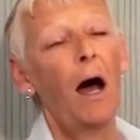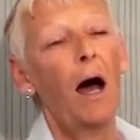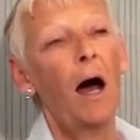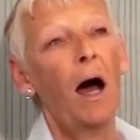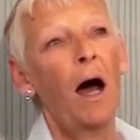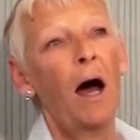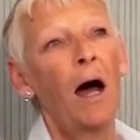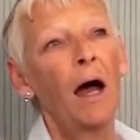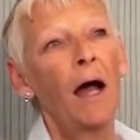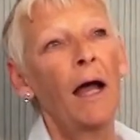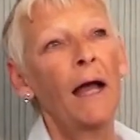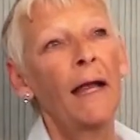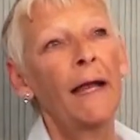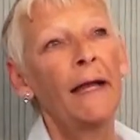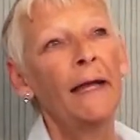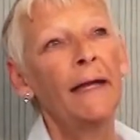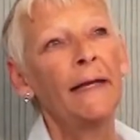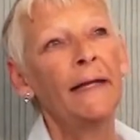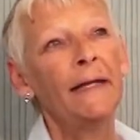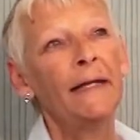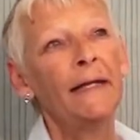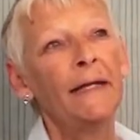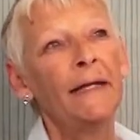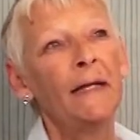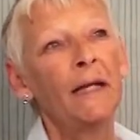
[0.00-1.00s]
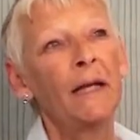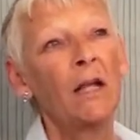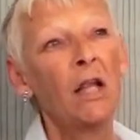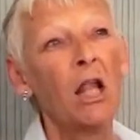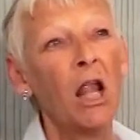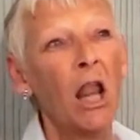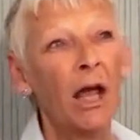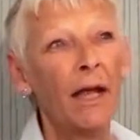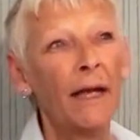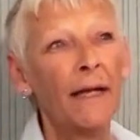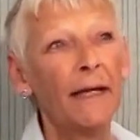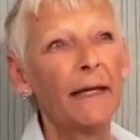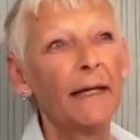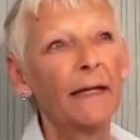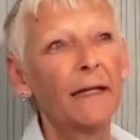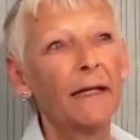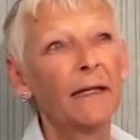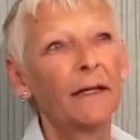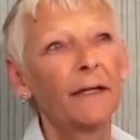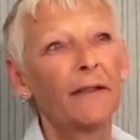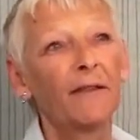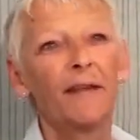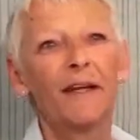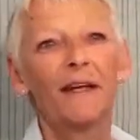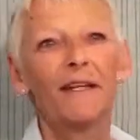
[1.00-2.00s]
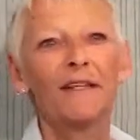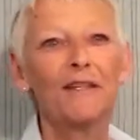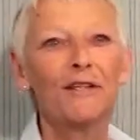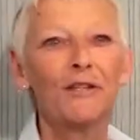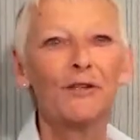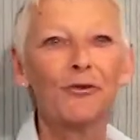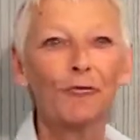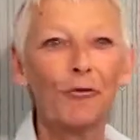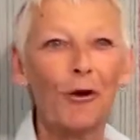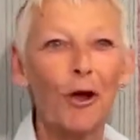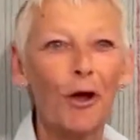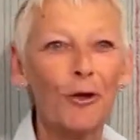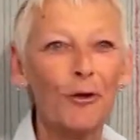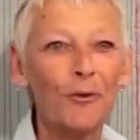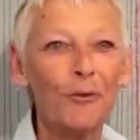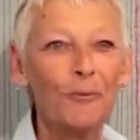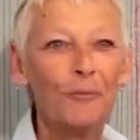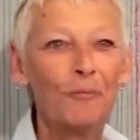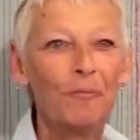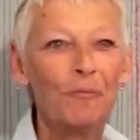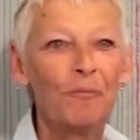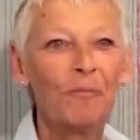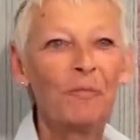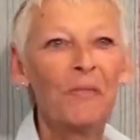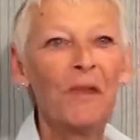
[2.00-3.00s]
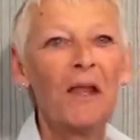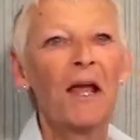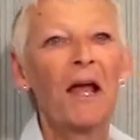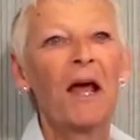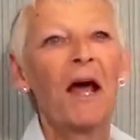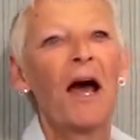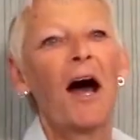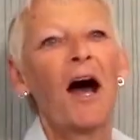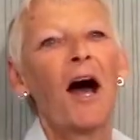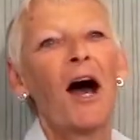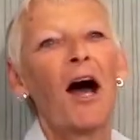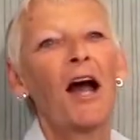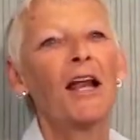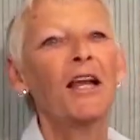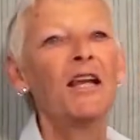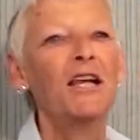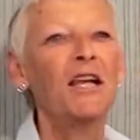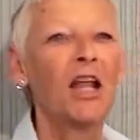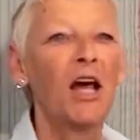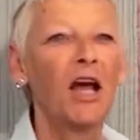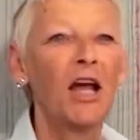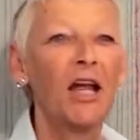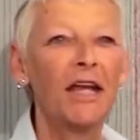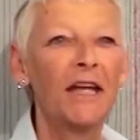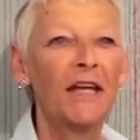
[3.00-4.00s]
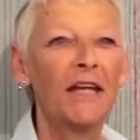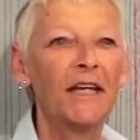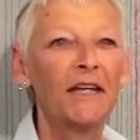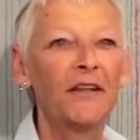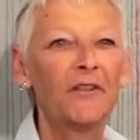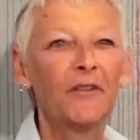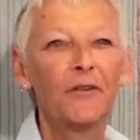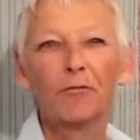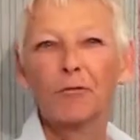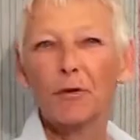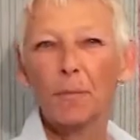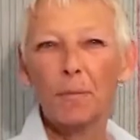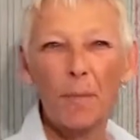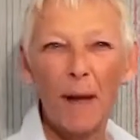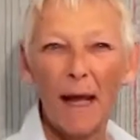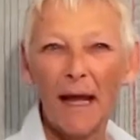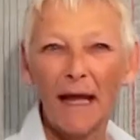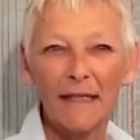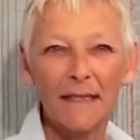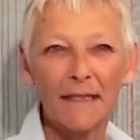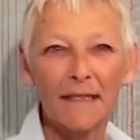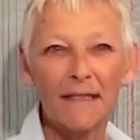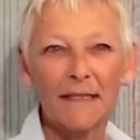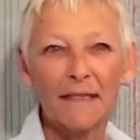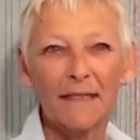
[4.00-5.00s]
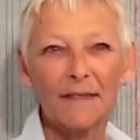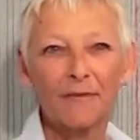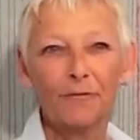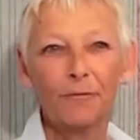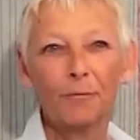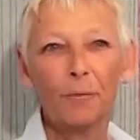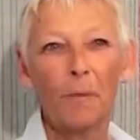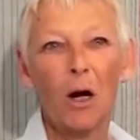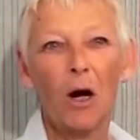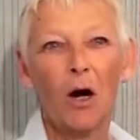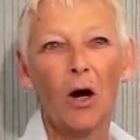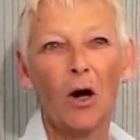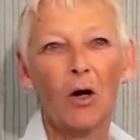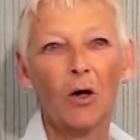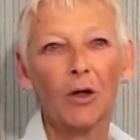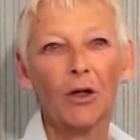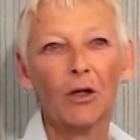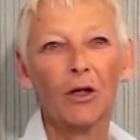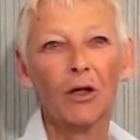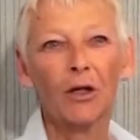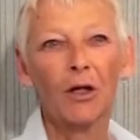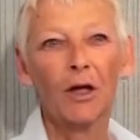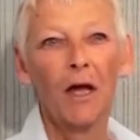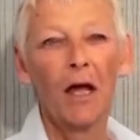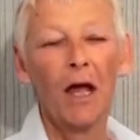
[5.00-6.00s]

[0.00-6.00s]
I like things in a row. I like the repetitive mark.